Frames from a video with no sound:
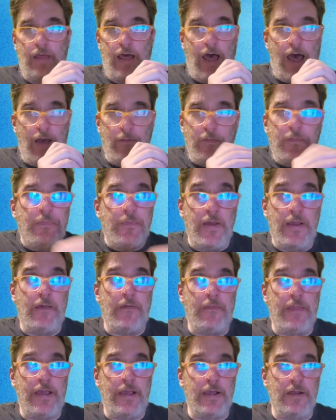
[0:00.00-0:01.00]
I would think
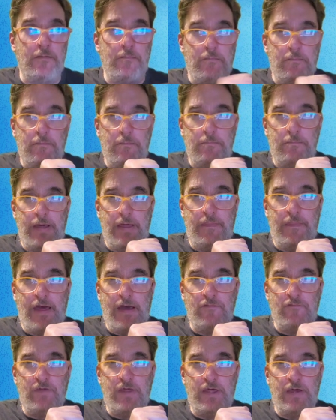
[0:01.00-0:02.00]
they can make
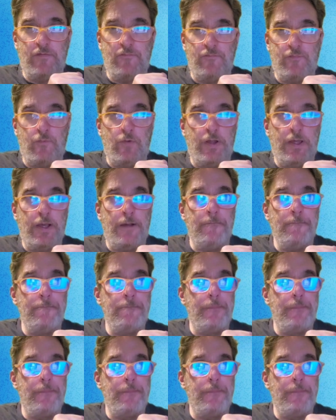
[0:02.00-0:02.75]
that vegan for you.